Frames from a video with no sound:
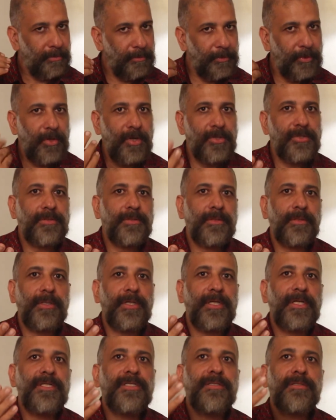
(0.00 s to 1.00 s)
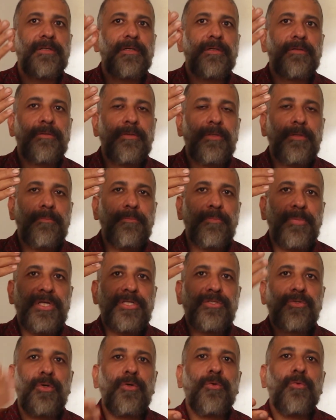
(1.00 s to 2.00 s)
because it is
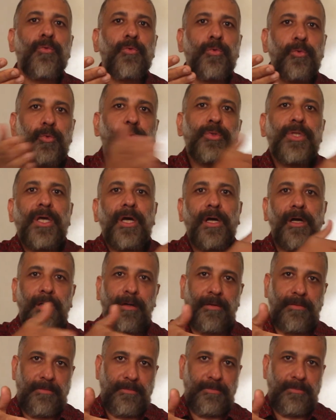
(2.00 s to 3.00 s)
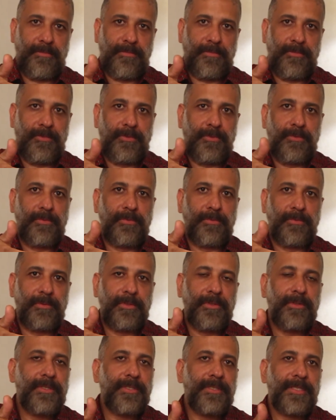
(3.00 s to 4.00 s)
based on who they are. So,
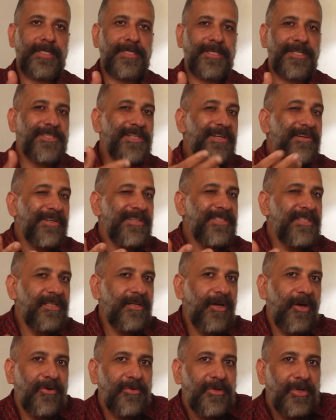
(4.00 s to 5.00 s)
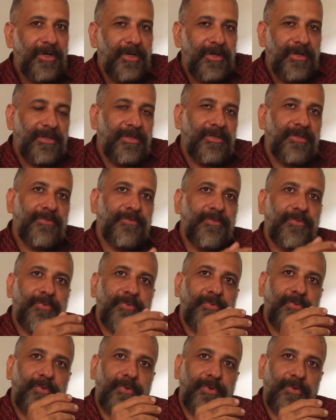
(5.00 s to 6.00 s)
it's interesting how,
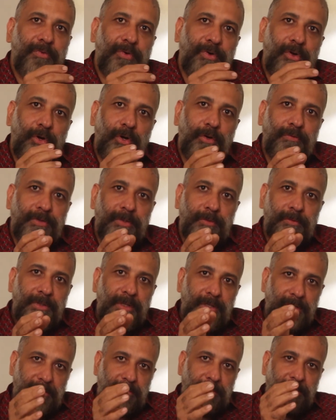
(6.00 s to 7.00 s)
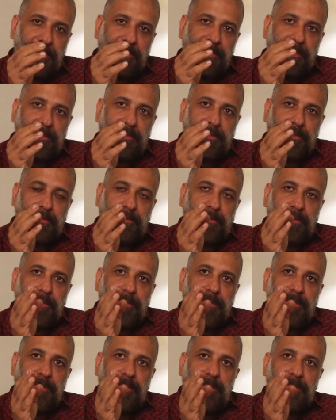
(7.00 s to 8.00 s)
photography works.
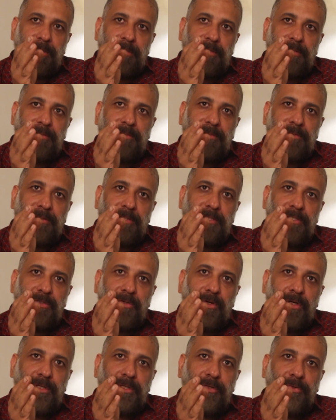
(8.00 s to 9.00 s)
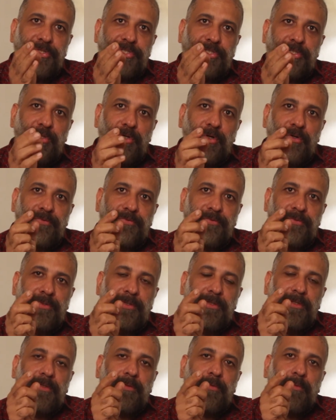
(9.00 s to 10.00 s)
It's not a question of
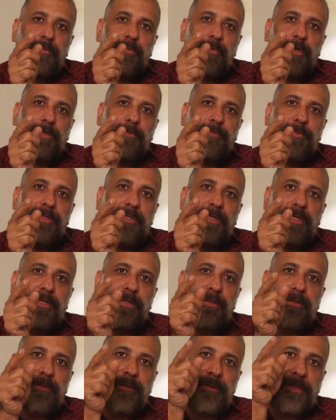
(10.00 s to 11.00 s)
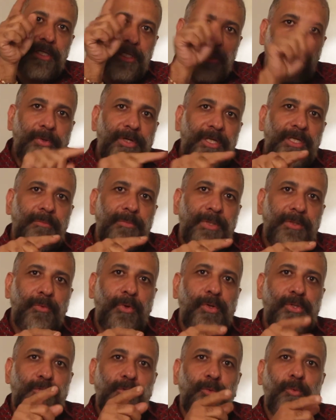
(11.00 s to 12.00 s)
what we are including, but
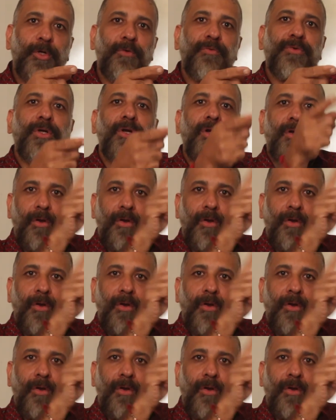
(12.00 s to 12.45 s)
also what we are